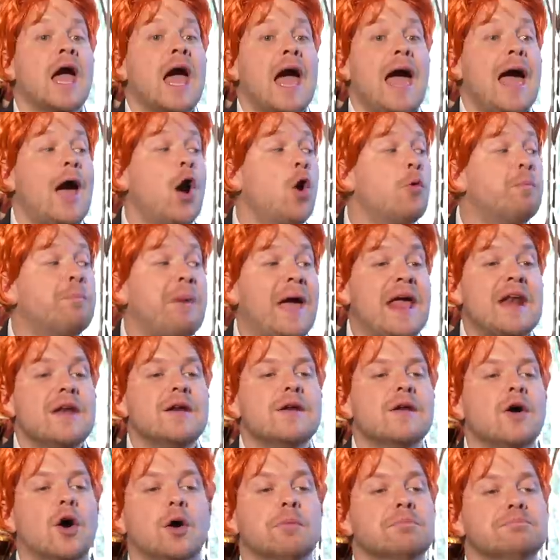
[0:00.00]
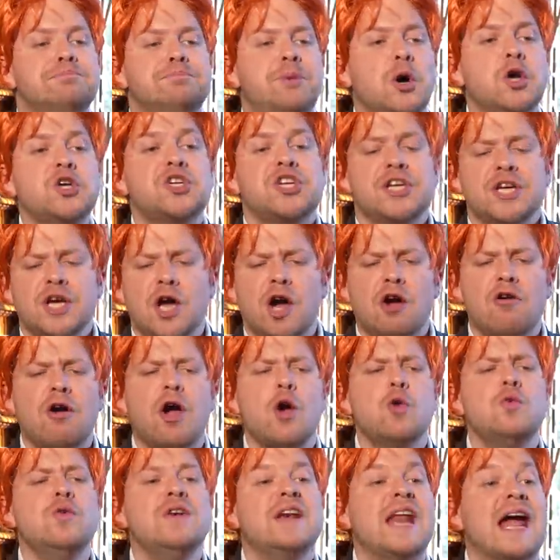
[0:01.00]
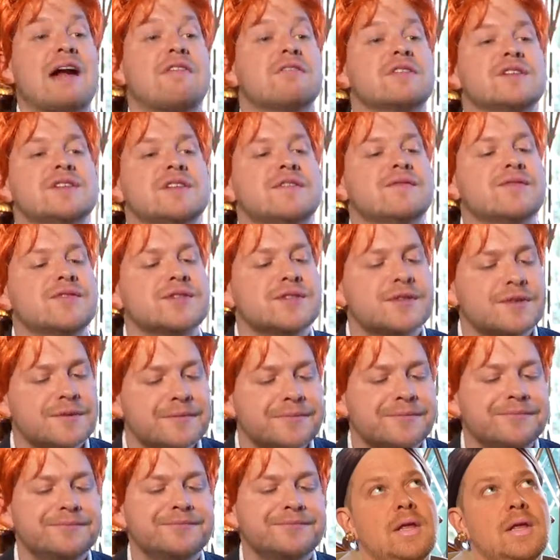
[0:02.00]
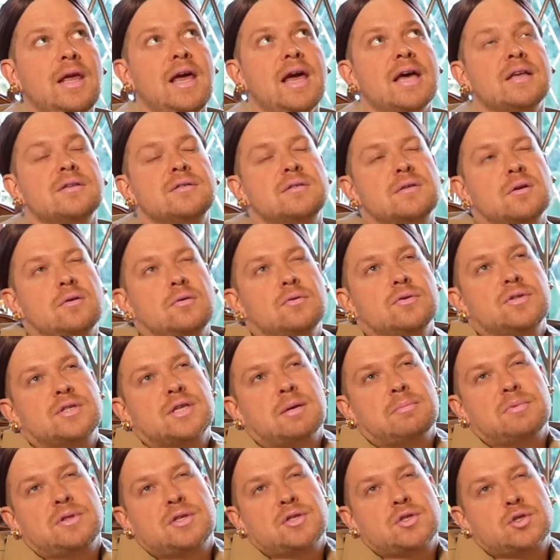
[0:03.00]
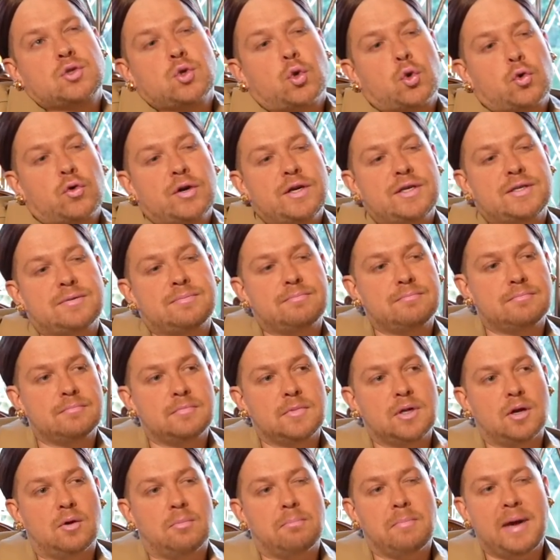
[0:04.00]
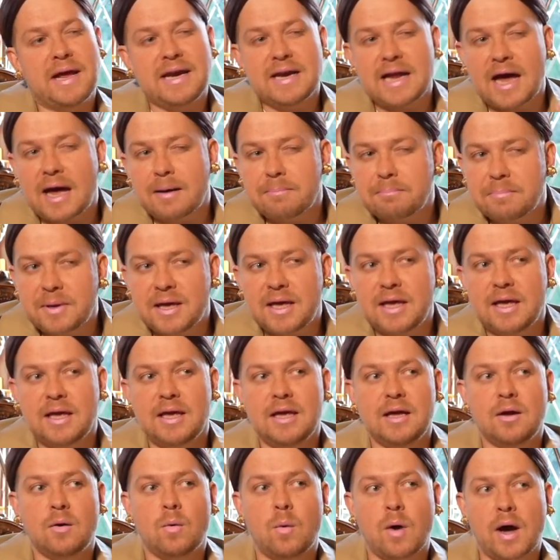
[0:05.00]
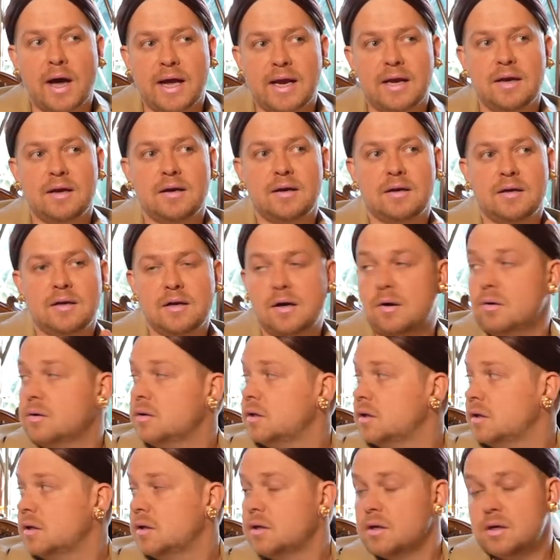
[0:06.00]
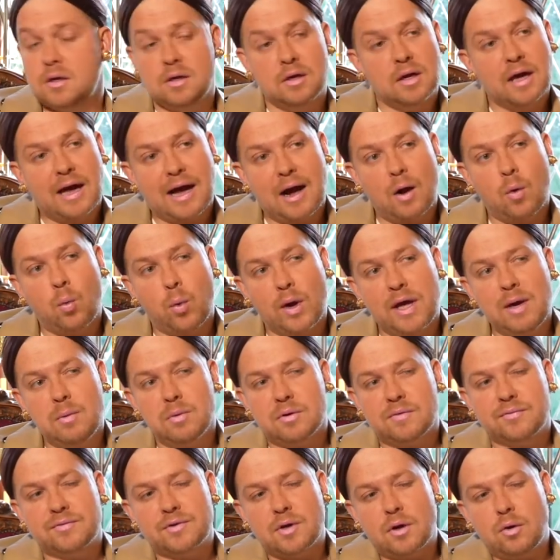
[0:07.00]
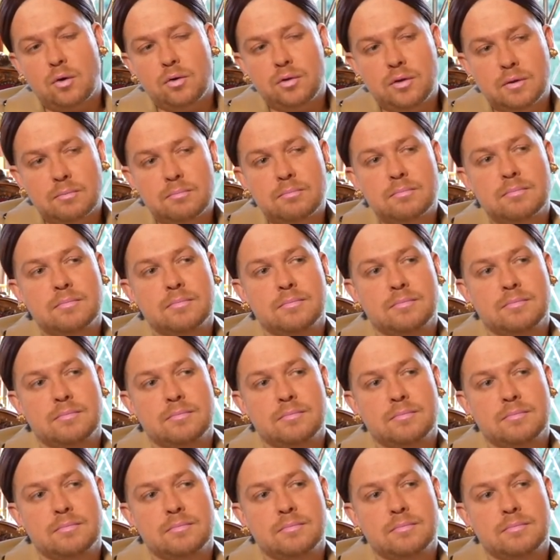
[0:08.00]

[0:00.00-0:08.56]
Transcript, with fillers: Hell-bent on pushing her own narratives. Yeah, so some of the stories, you know, may not be quite, you know, how we would have told them.